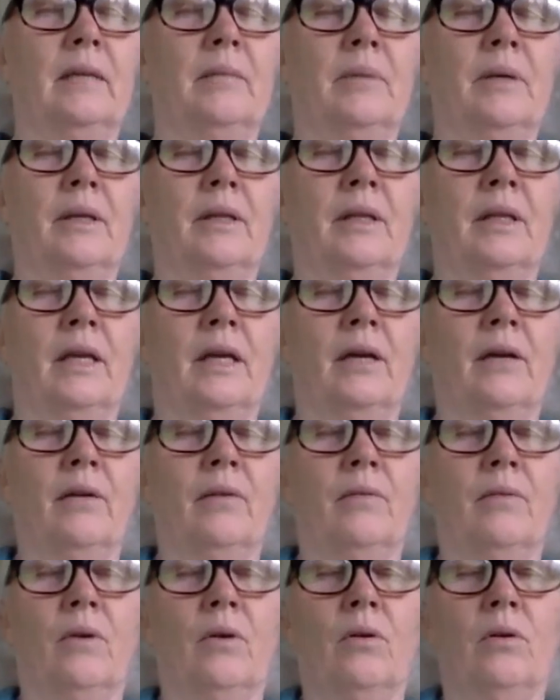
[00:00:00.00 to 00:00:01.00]
but they're
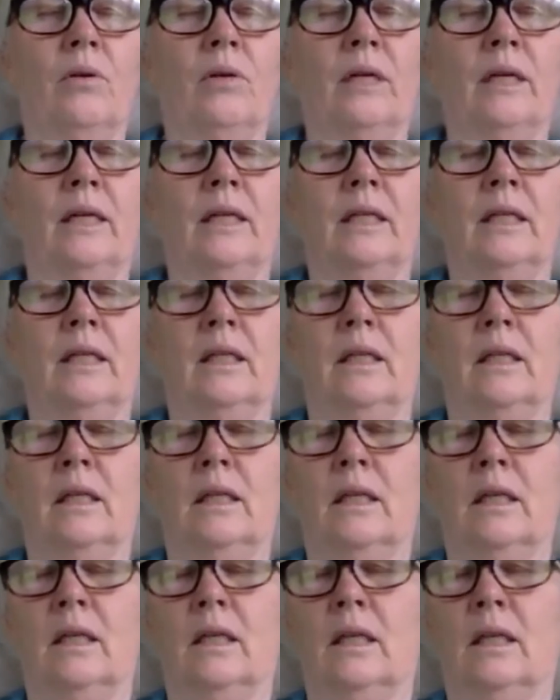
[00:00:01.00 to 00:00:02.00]
rolling
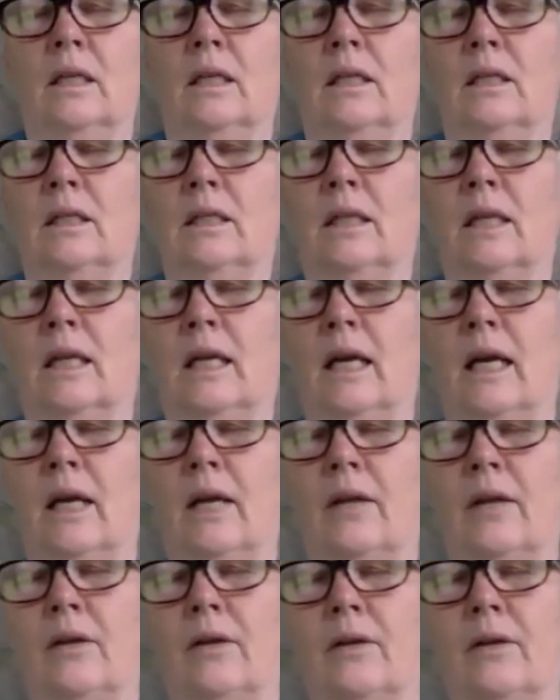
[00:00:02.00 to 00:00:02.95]
together